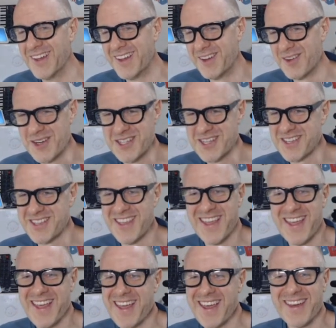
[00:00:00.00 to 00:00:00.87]
which
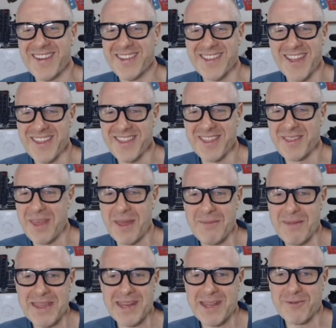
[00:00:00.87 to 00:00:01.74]
they
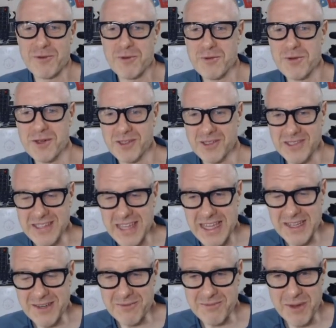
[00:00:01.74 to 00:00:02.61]
may never work
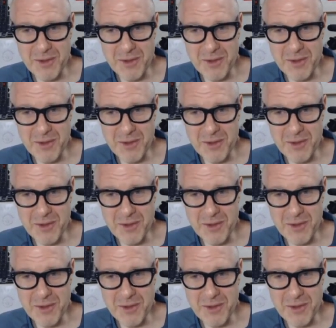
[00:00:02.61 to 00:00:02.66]
again,